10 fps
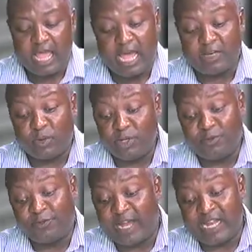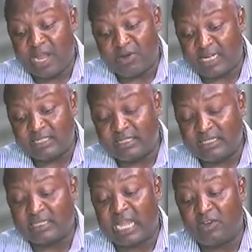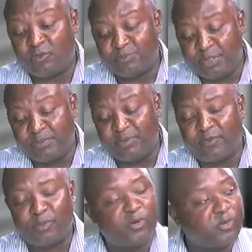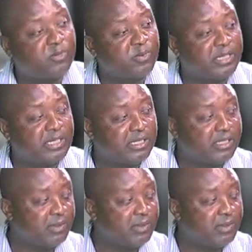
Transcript: And when you find out that this kind of people from whom we,